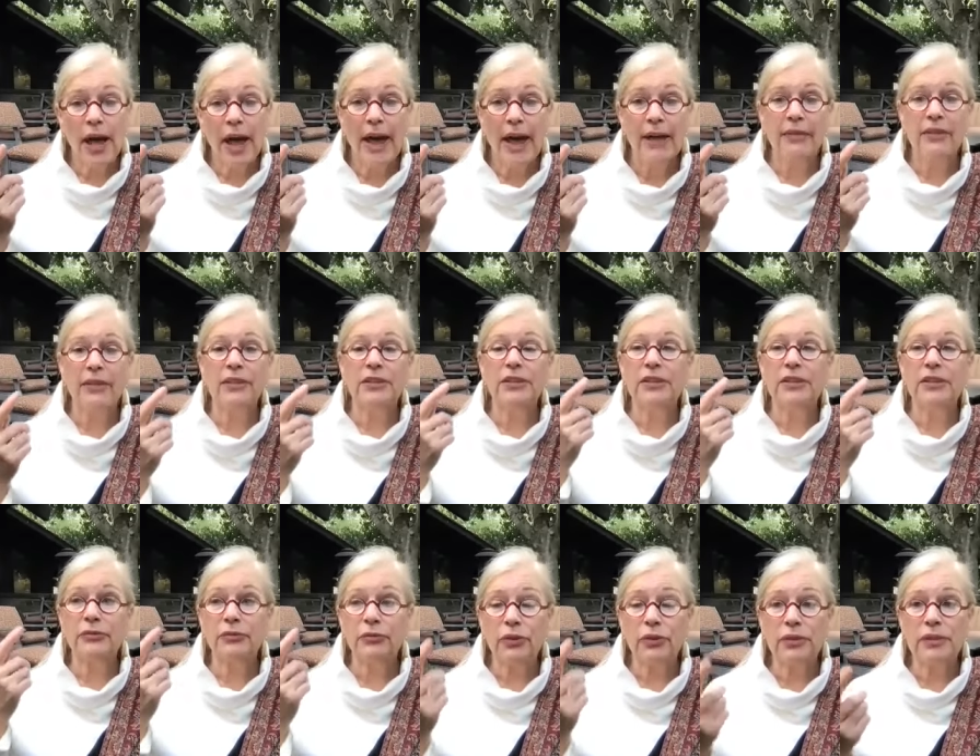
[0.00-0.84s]
and the
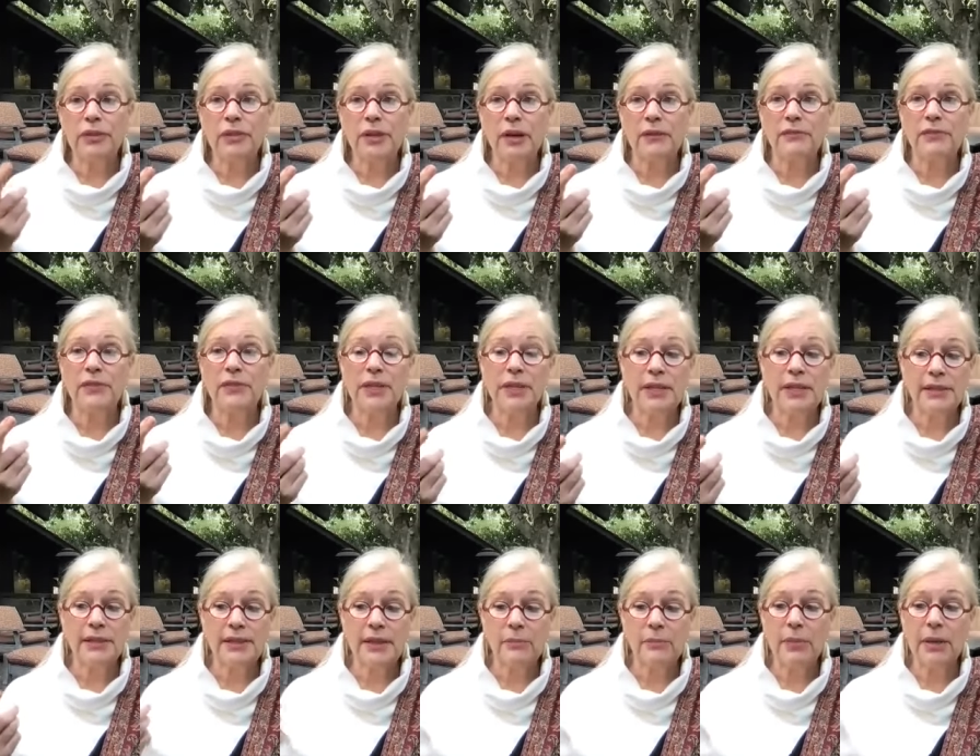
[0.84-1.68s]
difference of
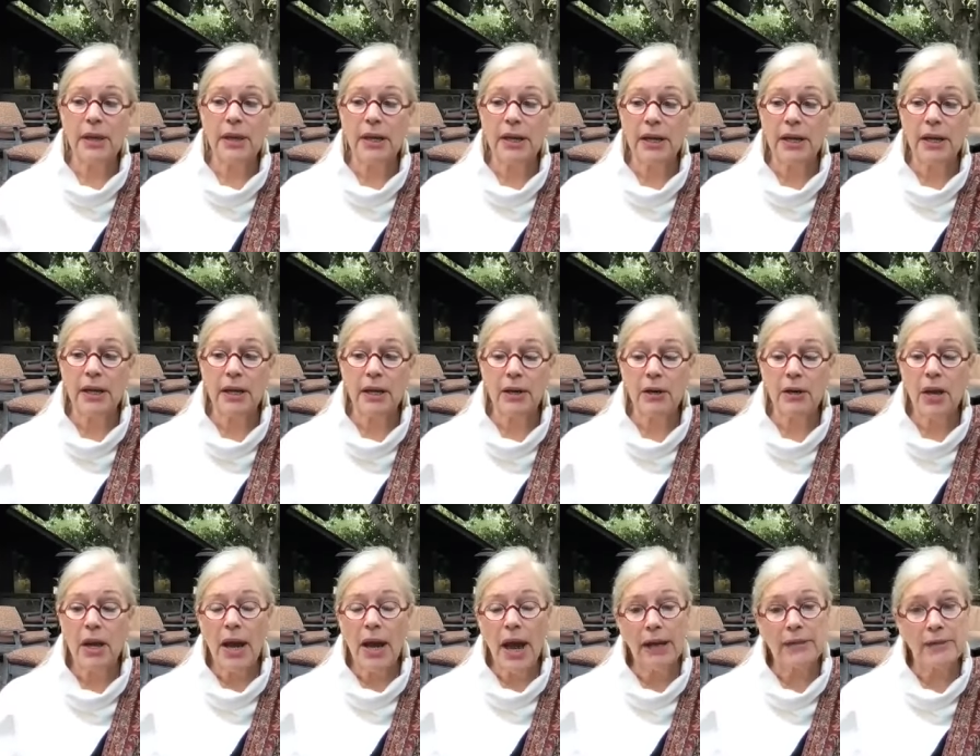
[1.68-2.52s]
seeing somebody in
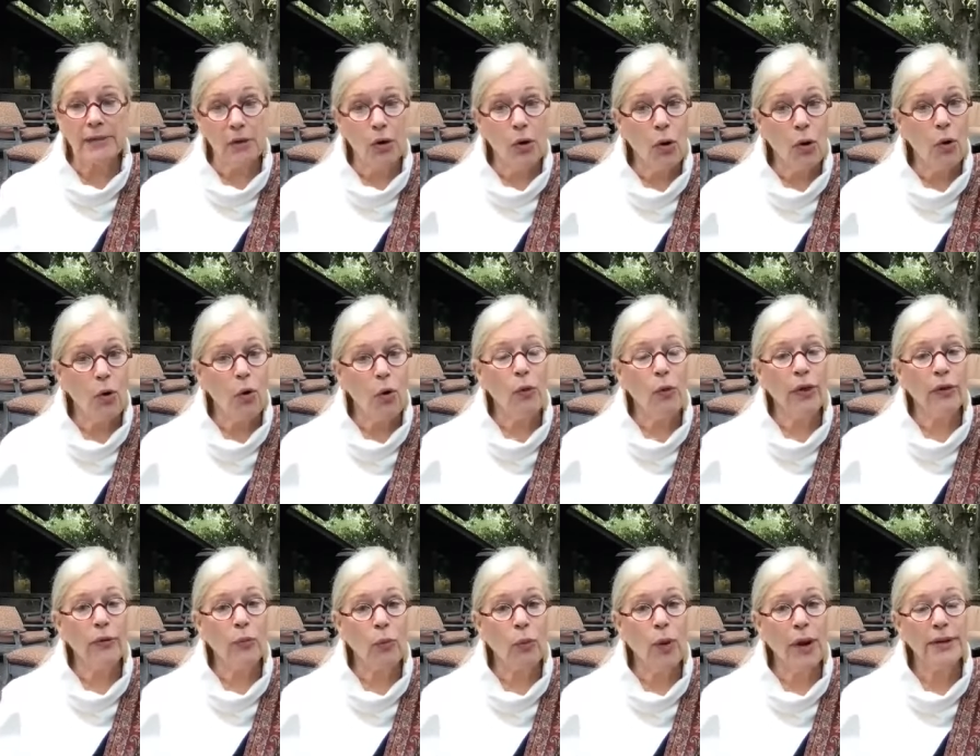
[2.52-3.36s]
as a whole
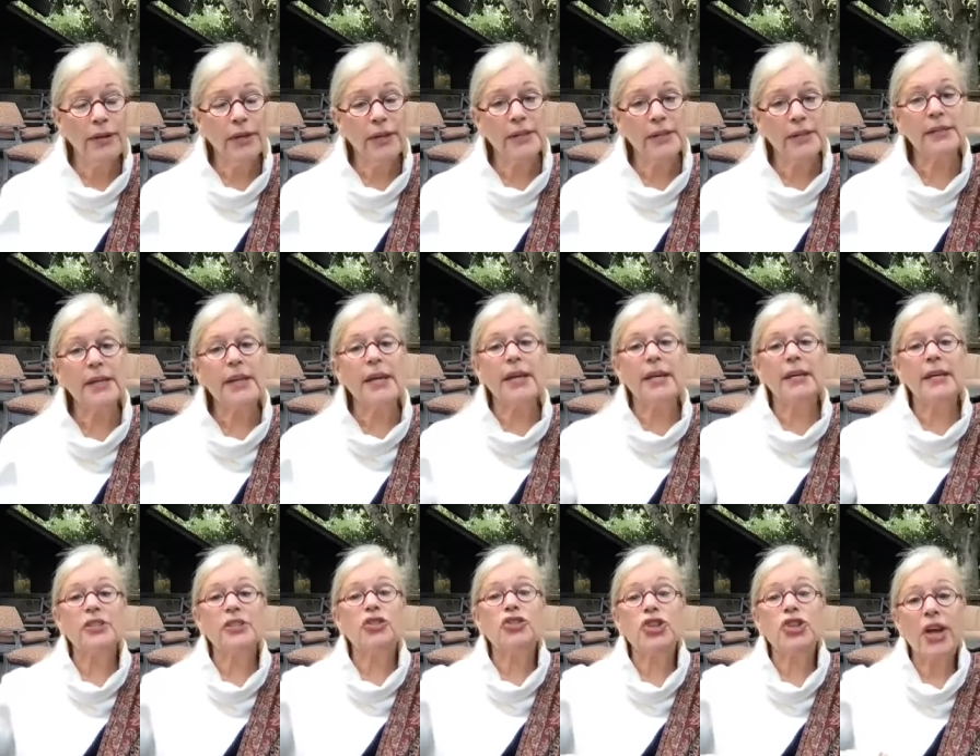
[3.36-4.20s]
and oneness
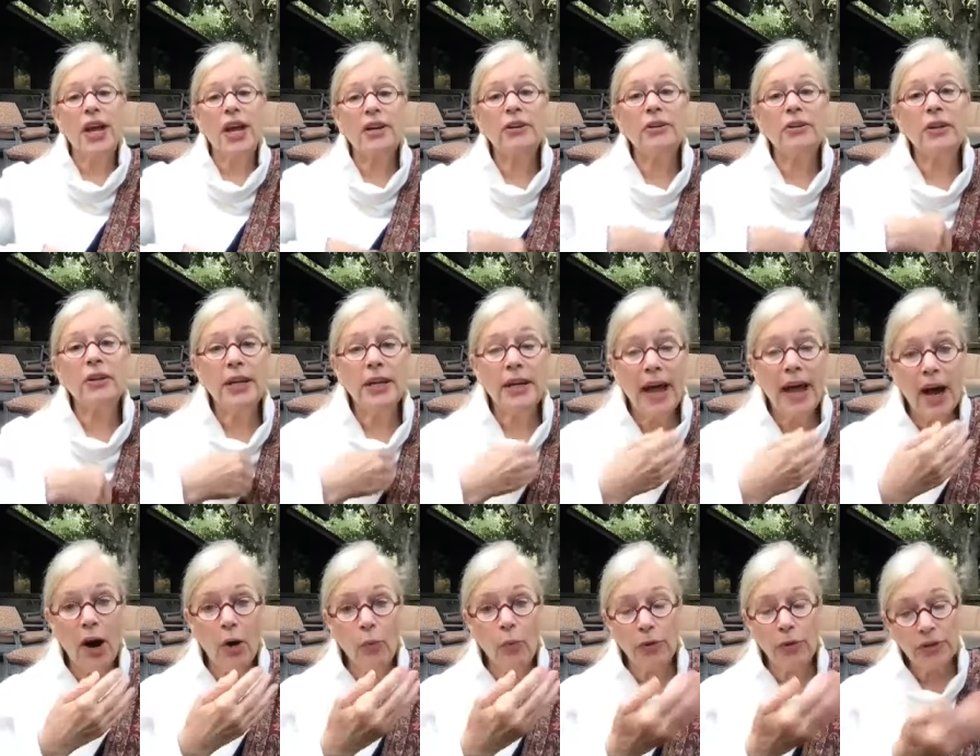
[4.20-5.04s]
is channeling
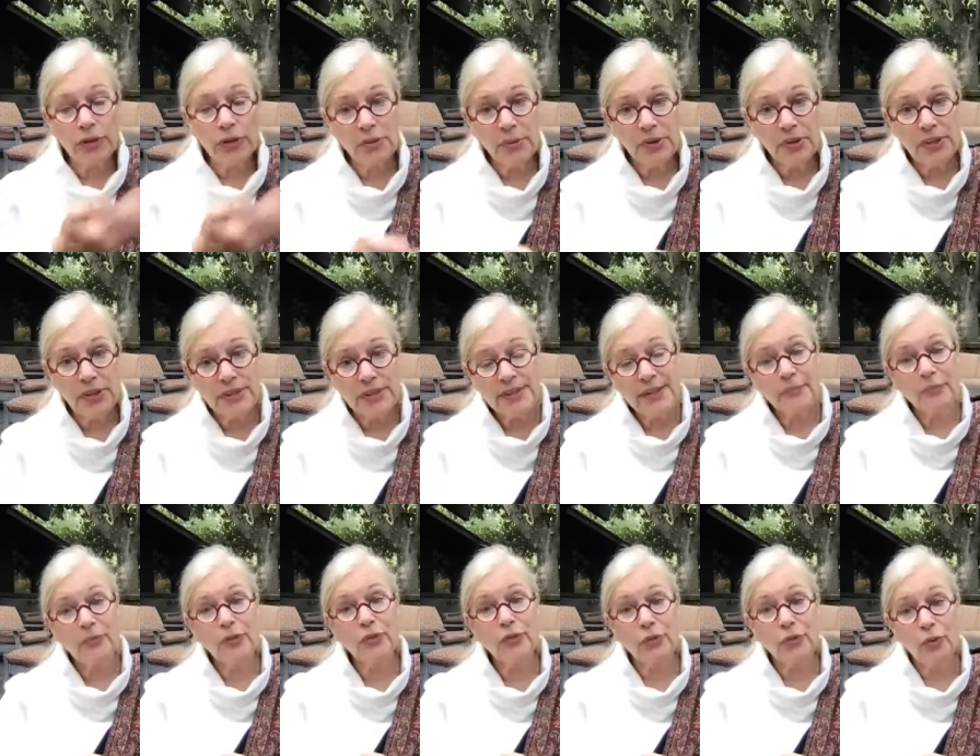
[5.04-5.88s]
how we're experiencing
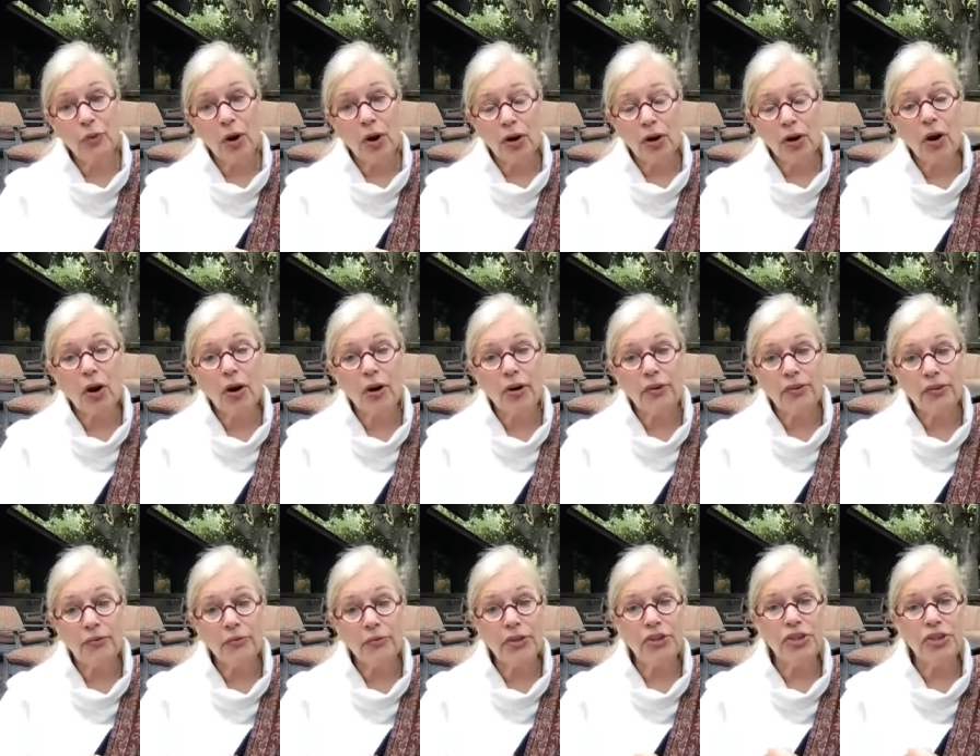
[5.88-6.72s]
them through our heart.
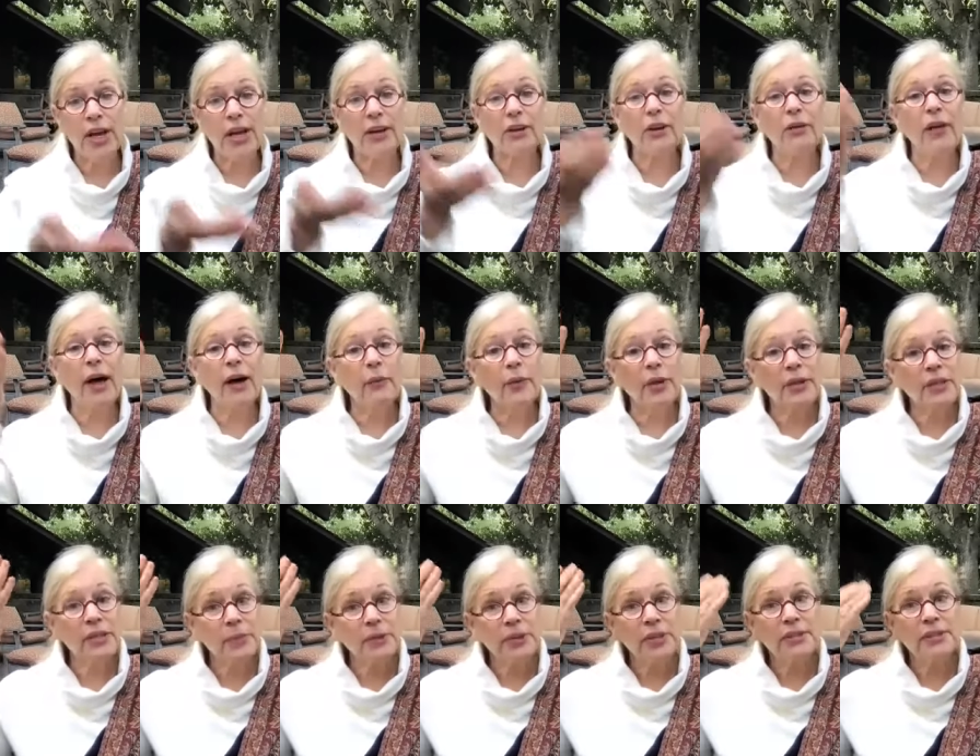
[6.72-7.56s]
If we channel how we
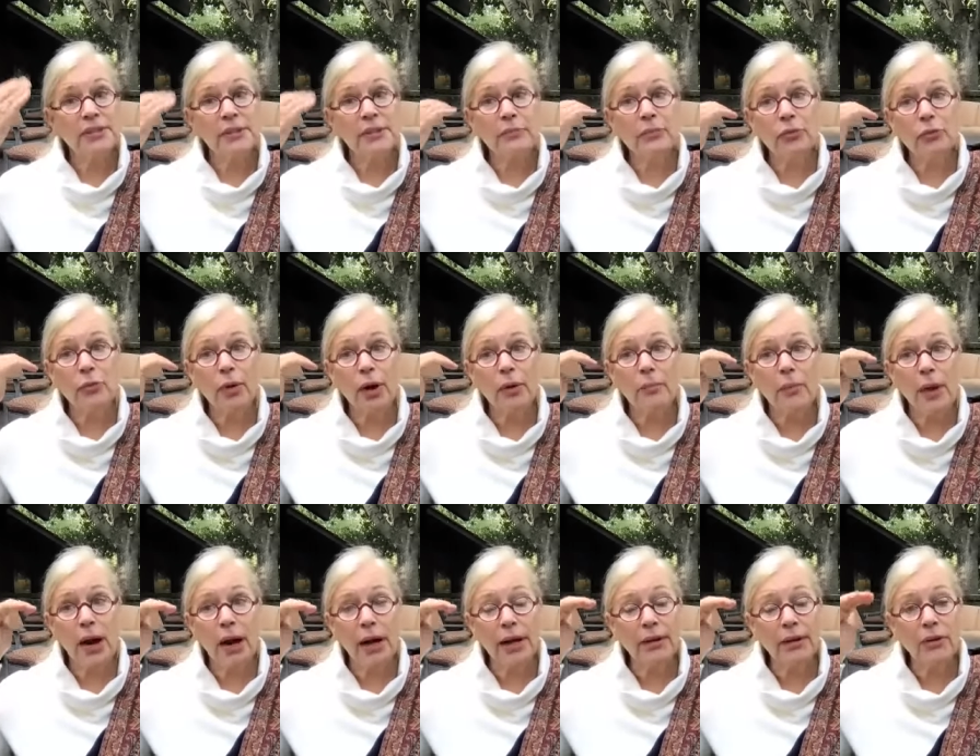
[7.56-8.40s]
experience them through our
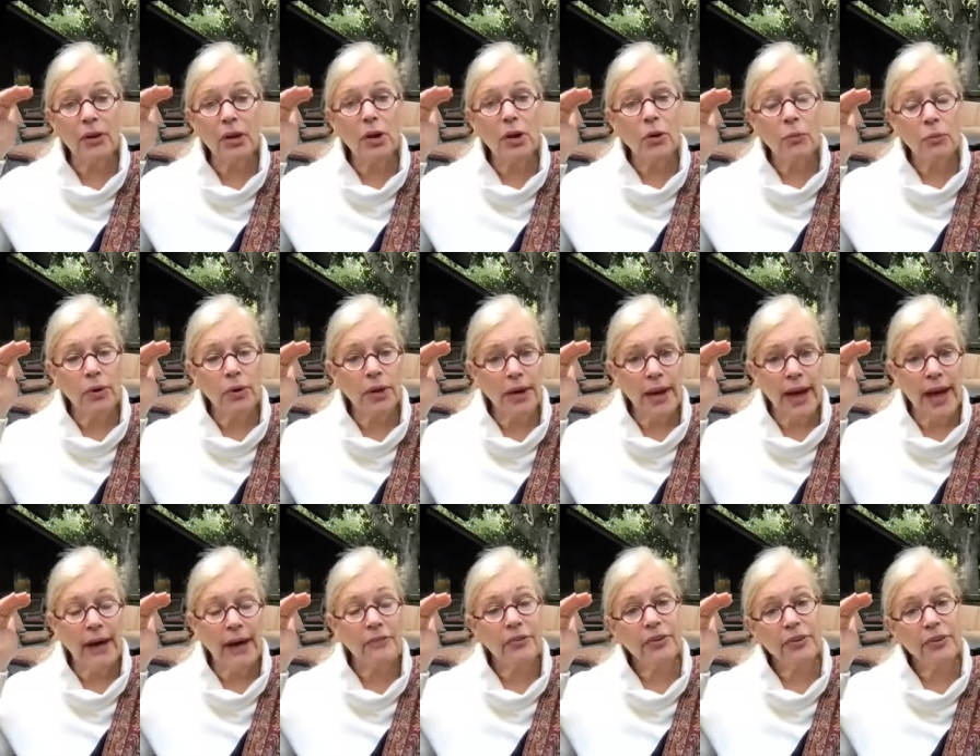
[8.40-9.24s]
mind, we're going to
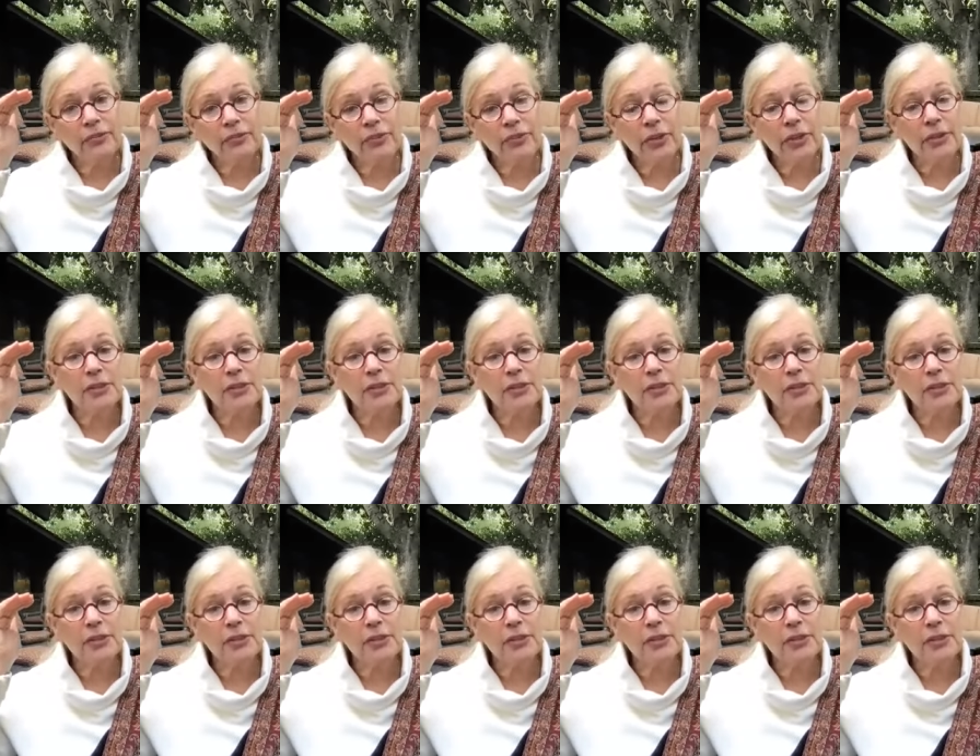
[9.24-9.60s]
have a different